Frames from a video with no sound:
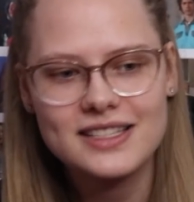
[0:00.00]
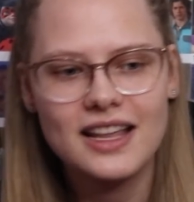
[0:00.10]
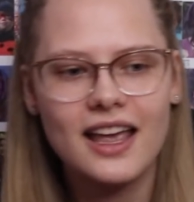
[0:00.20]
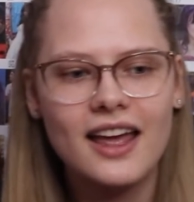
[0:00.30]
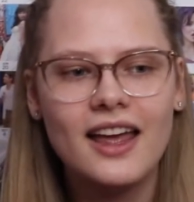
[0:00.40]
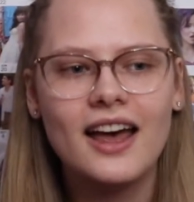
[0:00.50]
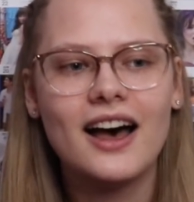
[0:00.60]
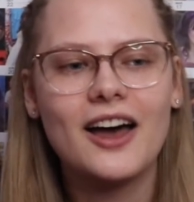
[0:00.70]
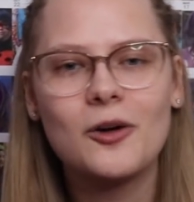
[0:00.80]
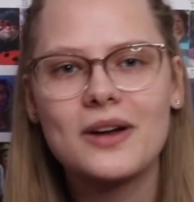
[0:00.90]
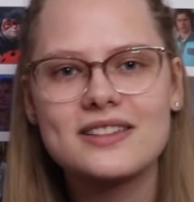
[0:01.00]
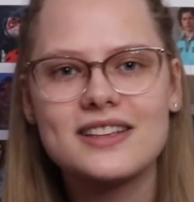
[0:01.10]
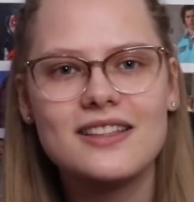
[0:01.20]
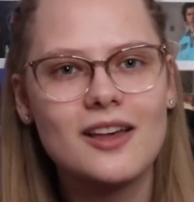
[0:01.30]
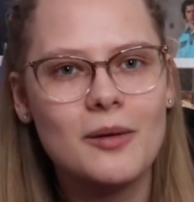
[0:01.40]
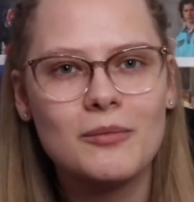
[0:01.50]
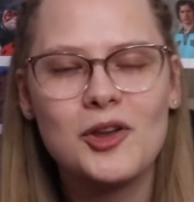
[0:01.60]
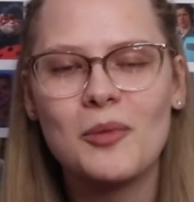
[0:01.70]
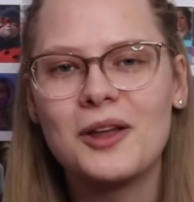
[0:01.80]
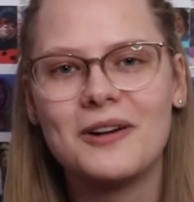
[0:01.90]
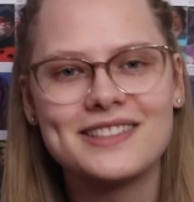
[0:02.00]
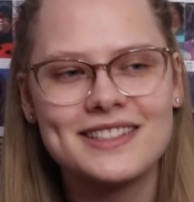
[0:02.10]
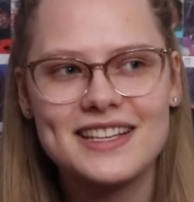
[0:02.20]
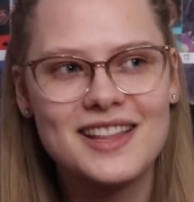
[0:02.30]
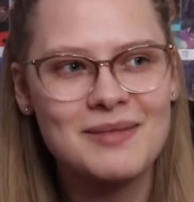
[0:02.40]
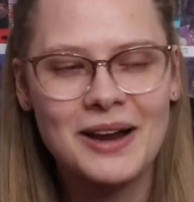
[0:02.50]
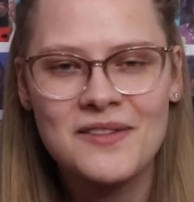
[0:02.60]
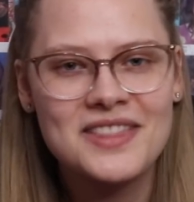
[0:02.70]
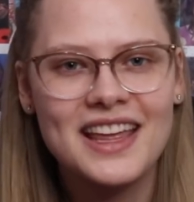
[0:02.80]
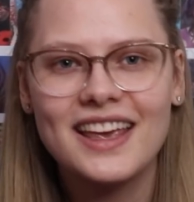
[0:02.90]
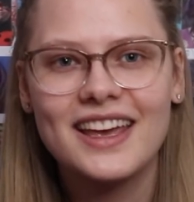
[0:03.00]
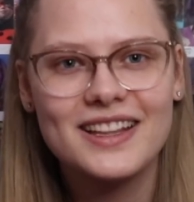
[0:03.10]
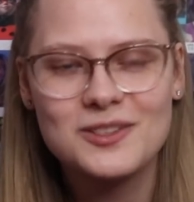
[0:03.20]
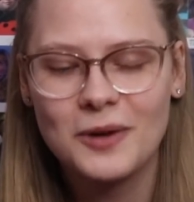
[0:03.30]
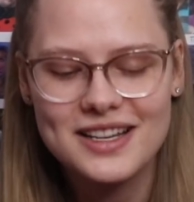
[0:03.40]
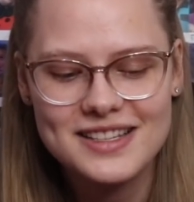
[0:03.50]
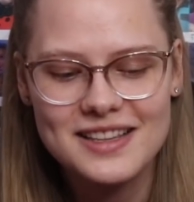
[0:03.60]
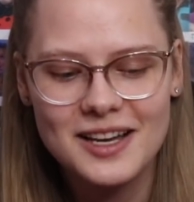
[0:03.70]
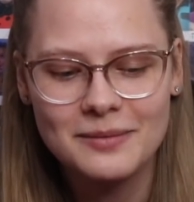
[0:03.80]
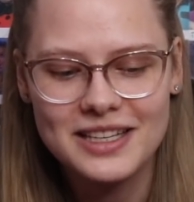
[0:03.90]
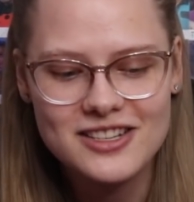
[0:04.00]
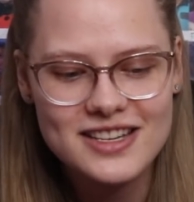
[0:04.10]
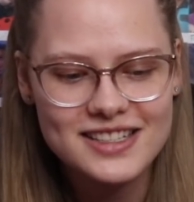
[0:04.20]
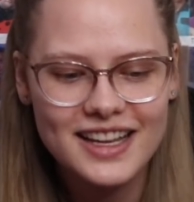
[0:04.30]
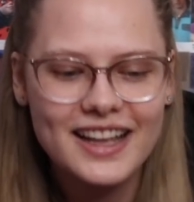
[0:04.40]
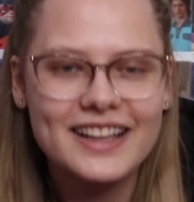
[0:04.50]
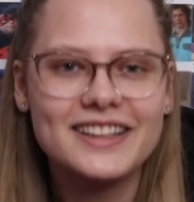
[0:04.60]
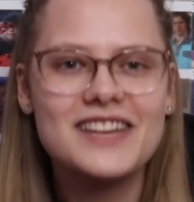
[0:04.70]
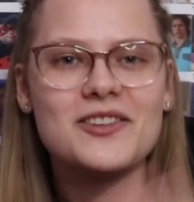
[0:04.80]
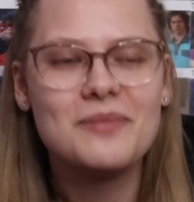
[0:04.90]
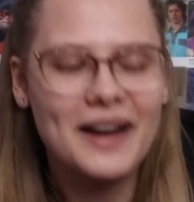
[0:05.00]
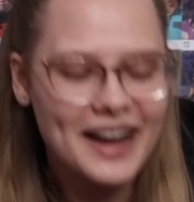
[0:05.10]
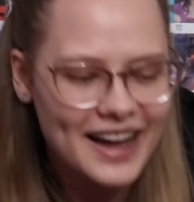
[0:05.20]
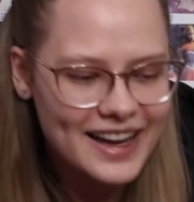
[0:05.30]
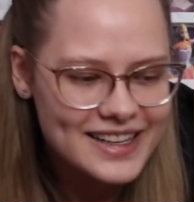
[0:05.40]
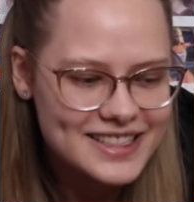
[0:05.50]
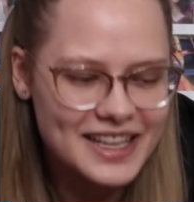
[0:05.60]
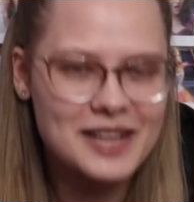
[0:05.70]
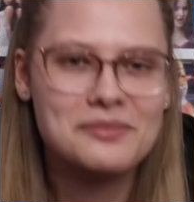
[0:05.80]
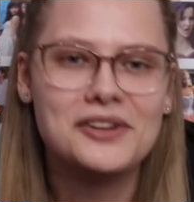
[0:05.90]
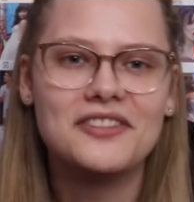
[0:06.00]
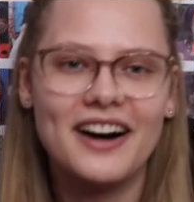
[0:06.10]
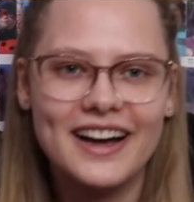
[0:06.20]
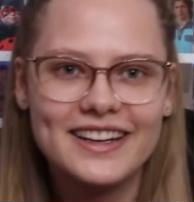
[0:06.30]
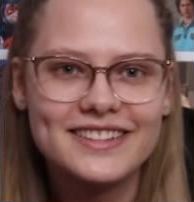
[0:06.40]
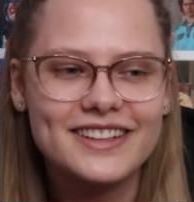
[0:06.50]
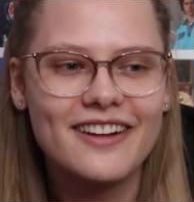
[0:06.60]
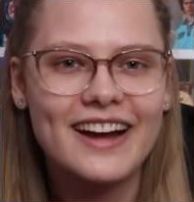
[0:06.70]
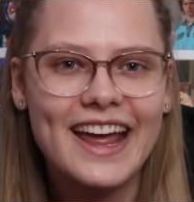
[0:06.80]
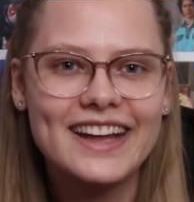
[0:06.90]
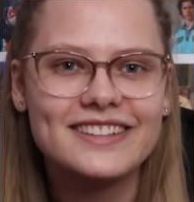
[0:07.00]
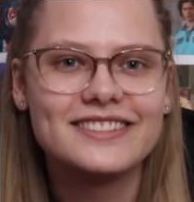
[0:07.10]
Like, I don't want to see them. Nobody wants to see them. I don't even think kids want to see them. Let's just leave them behind and move on. All right?